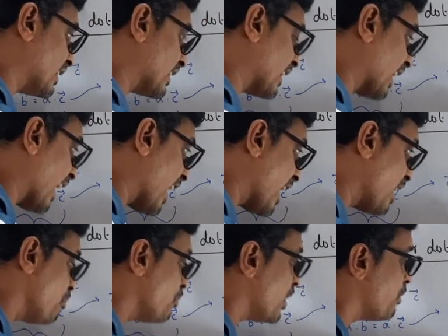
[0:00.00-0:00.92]

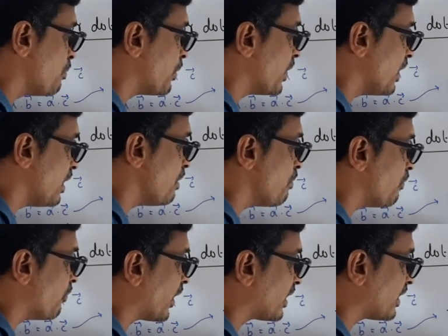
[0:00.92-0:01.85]
can be B
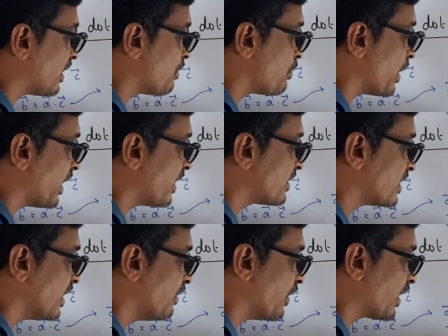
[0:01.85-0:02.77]
vector minus
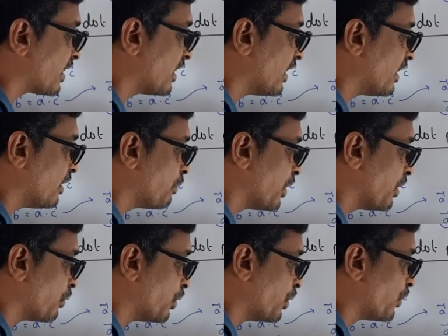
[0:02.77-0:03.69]
C vector be
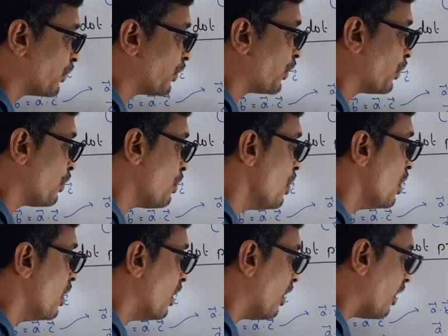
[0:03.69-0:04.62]
equal to 0
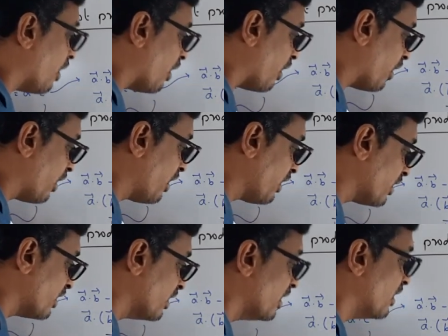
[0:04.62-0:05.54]
or
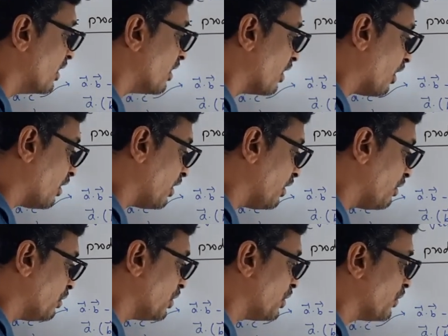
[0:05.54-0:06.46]
not
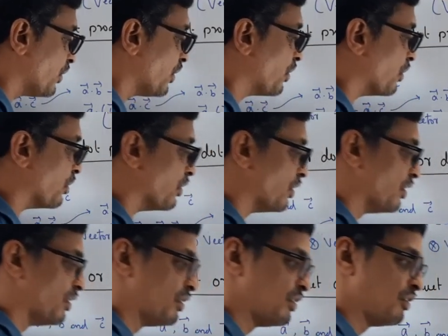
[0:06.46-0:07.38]
equal to 0.
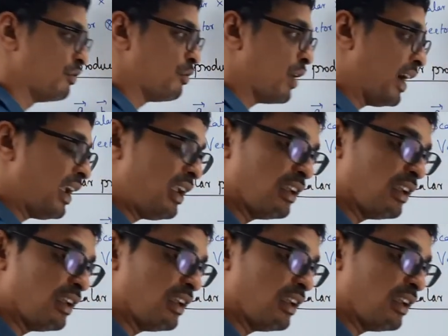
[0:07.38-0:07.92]
Why?